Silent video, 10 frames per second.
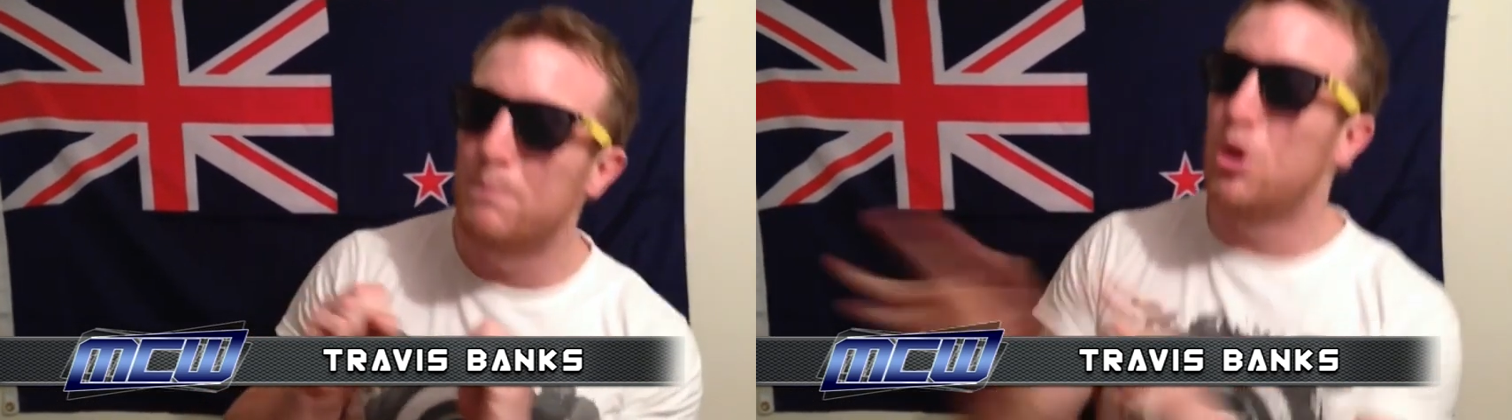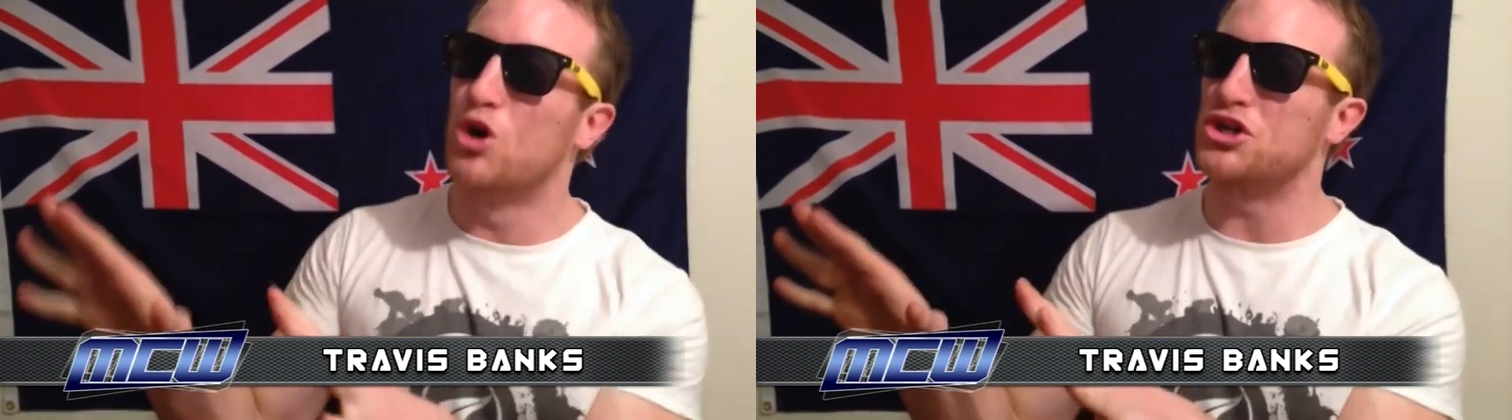
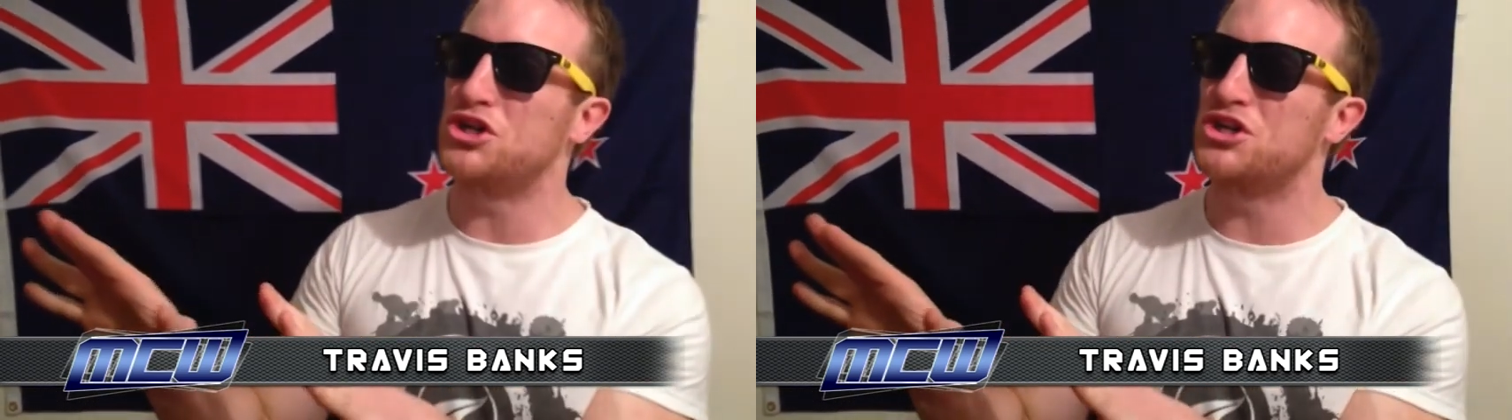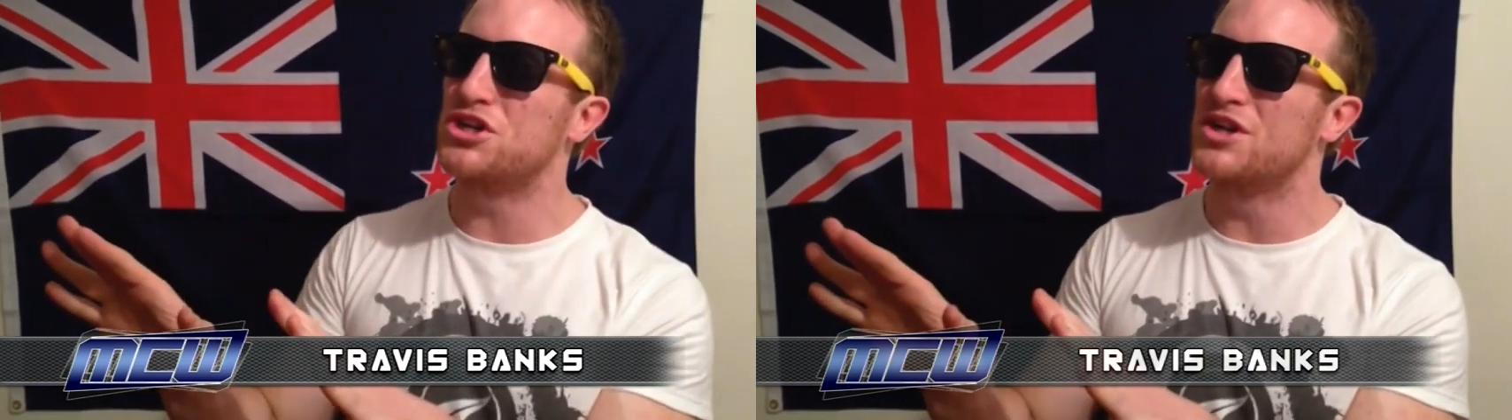
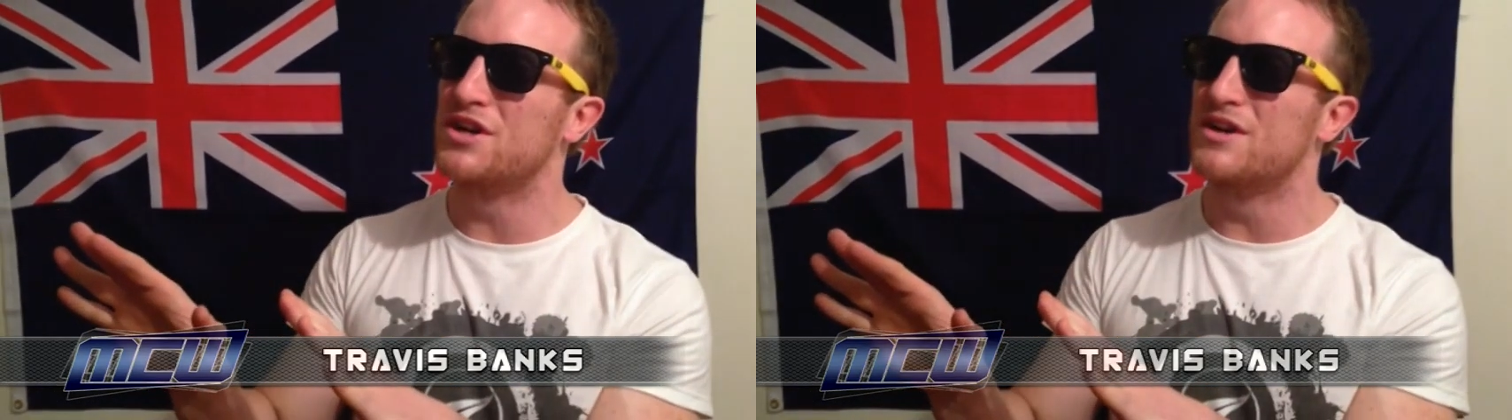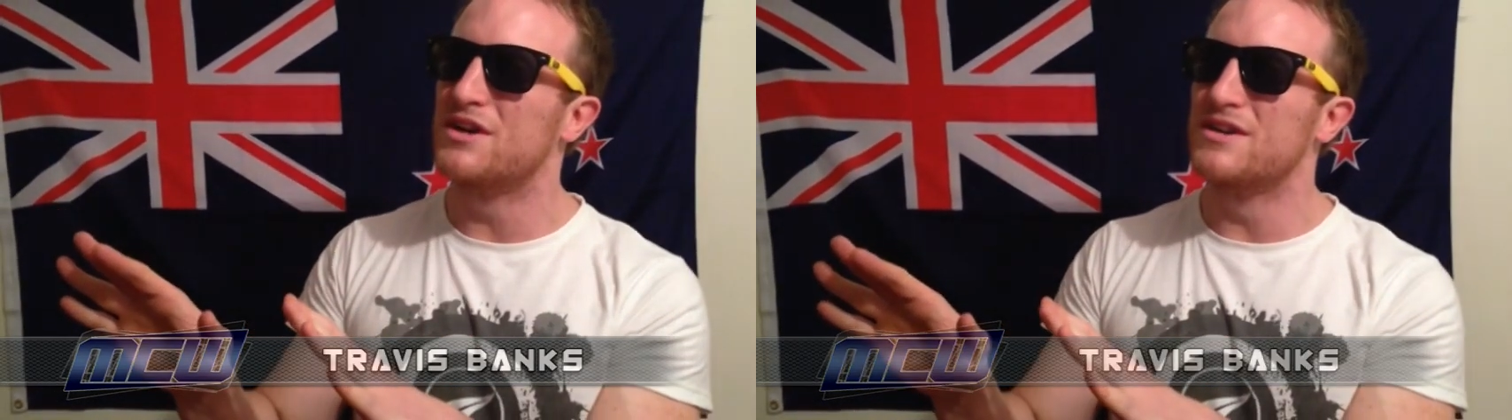push
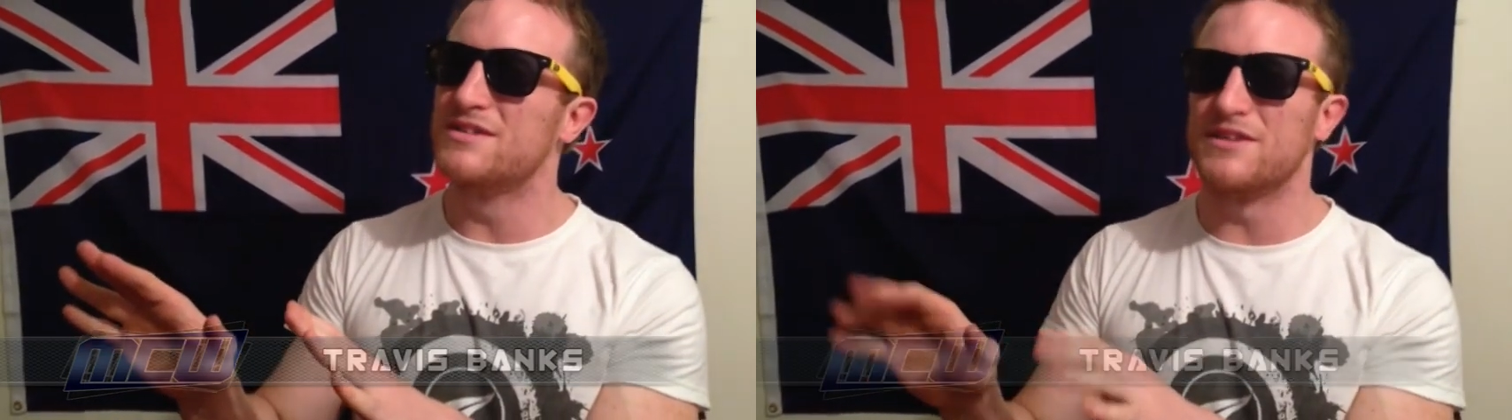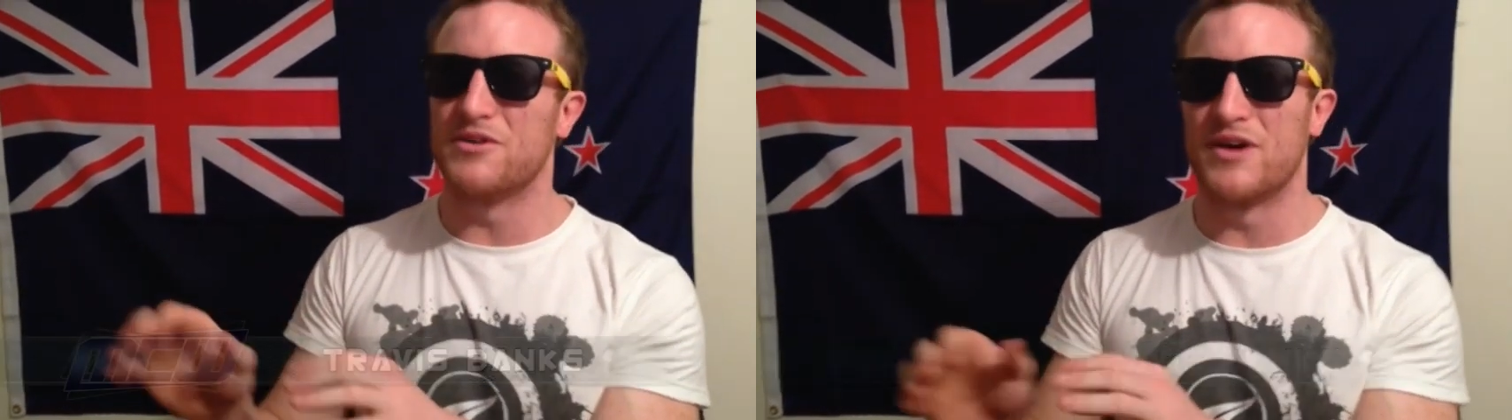
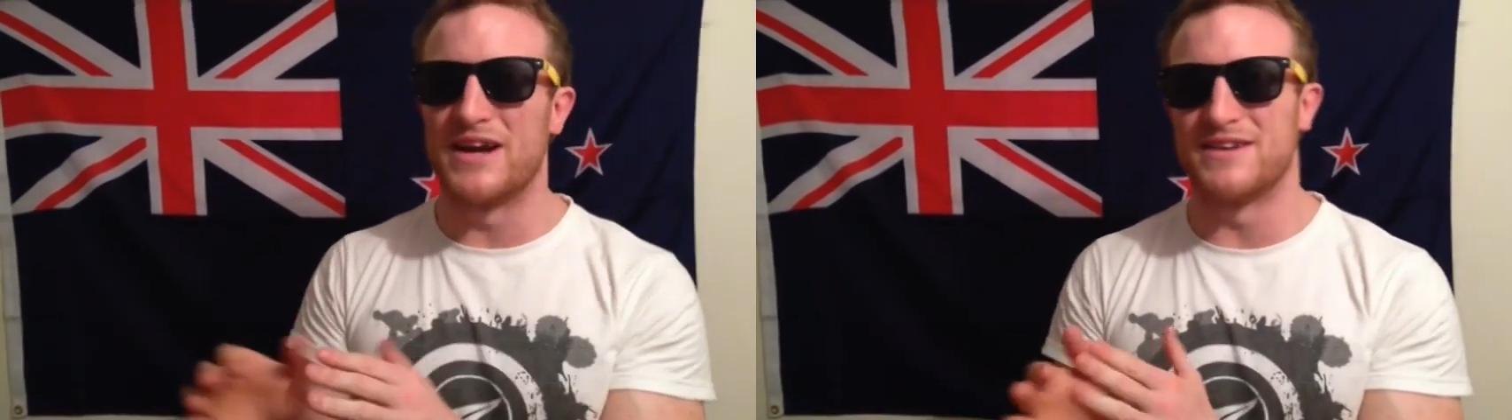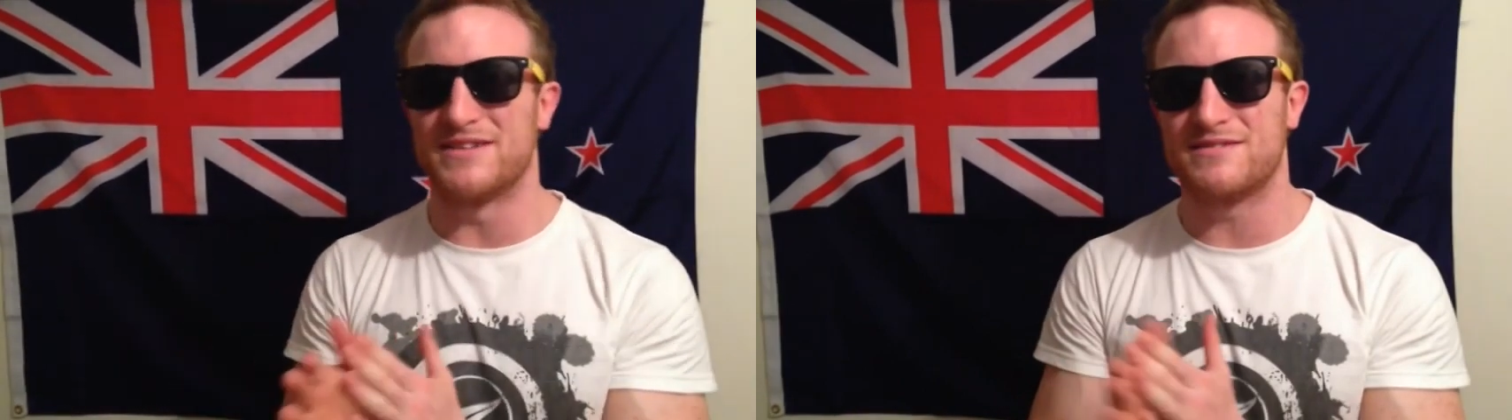to
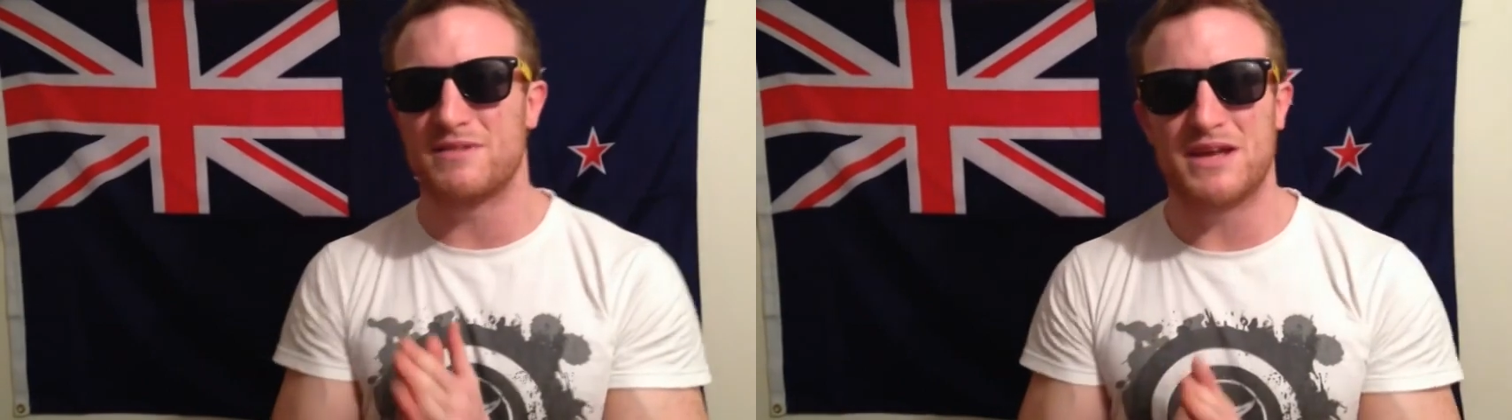greatness.